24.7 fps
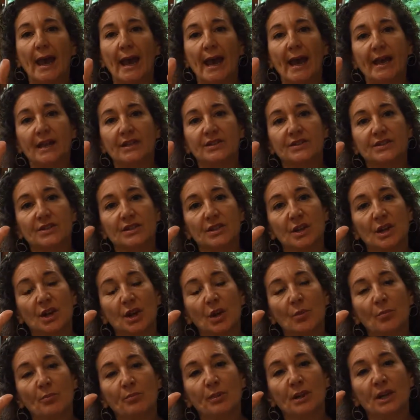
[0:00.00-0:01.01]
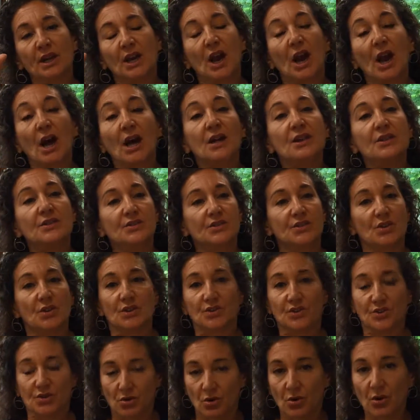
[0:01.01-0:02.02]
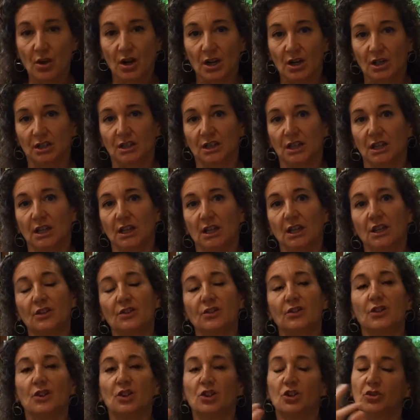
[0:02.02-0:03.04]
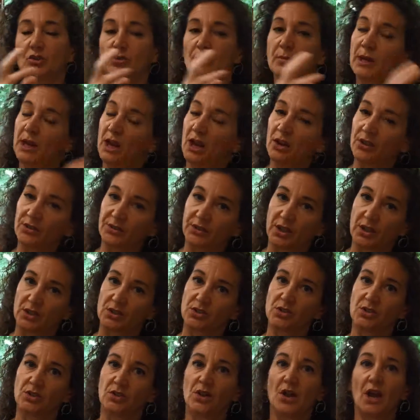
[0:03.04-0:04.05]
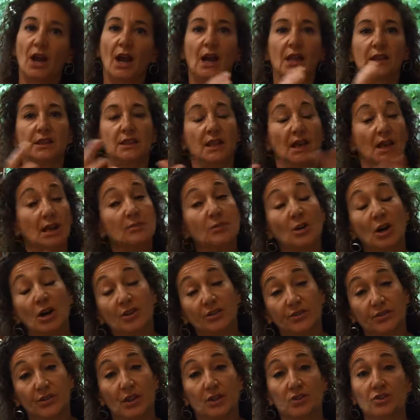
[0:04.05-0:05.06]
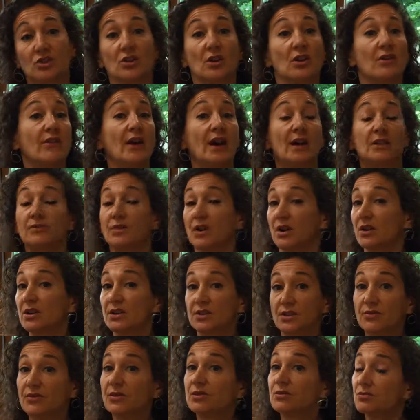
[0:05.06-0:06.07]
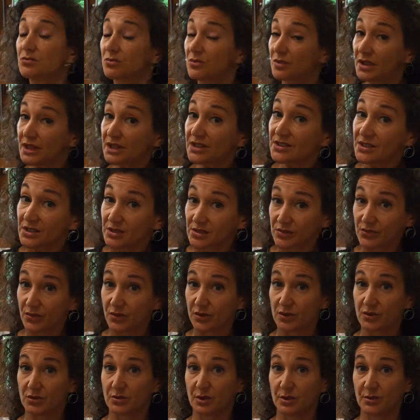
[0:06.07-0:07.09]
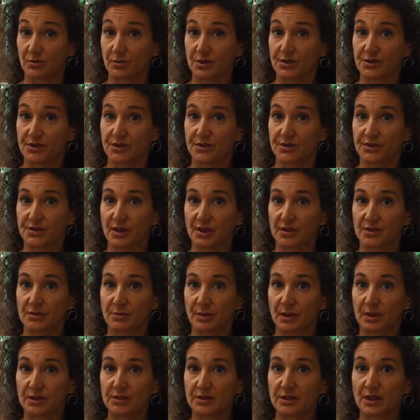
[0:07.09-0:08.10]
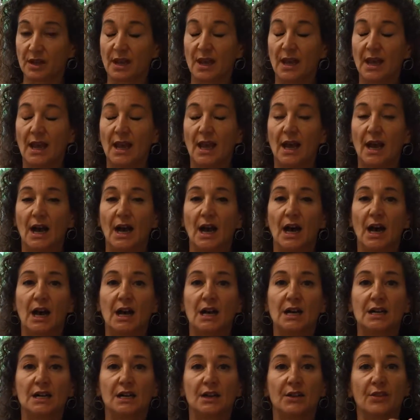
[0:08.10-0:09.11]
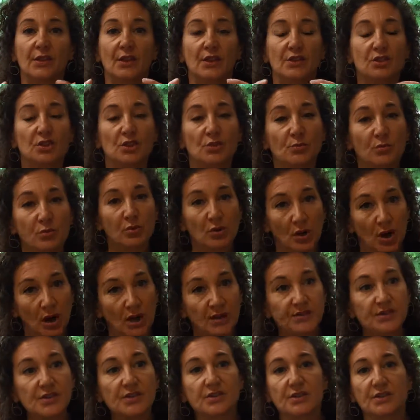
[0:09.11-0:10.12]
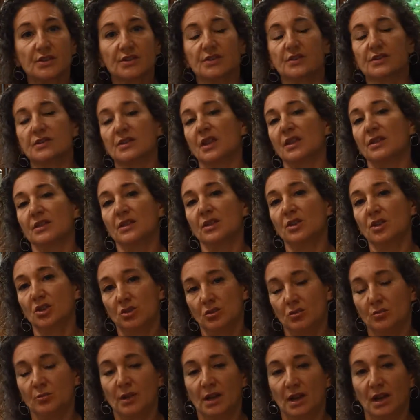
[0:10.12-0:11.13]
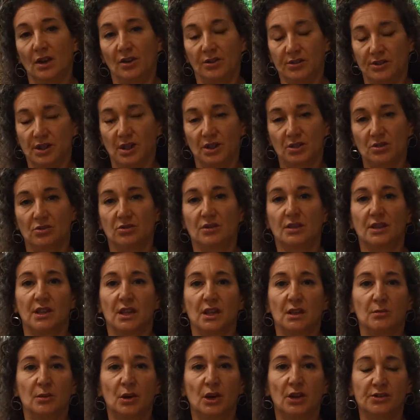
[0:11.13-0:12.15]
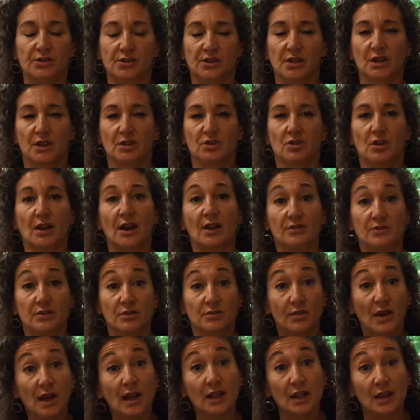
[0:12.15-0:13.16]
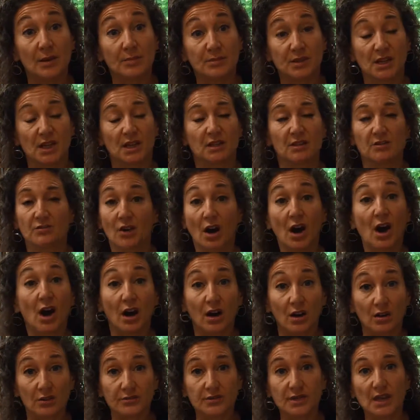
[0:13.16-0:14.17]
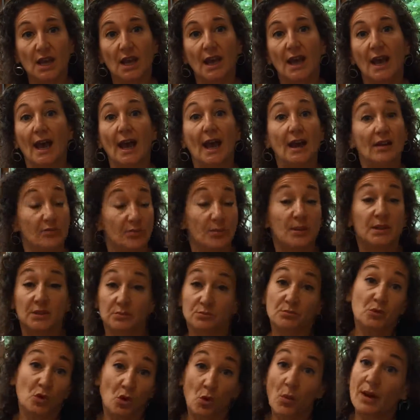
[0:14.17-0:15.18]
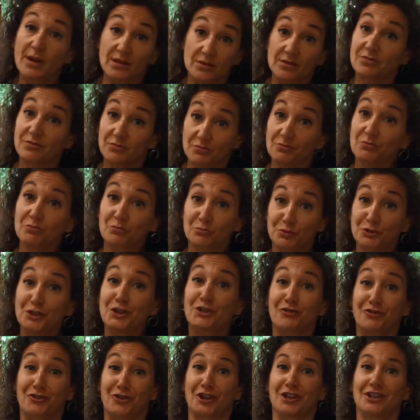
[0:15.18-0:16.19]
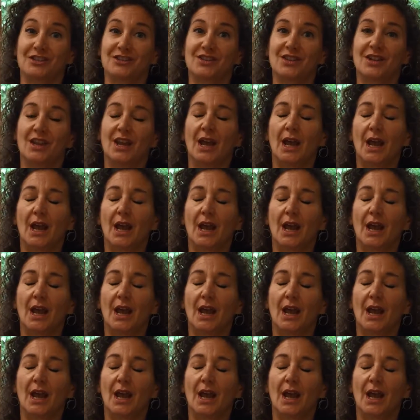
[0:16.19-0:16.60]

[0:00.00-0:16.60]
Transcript: And because historically the human health sector and the animal health sector have had very different reasons for doing risk assessment, the processes that the human health sector and the animal health sector have developed and evolved have been quite different.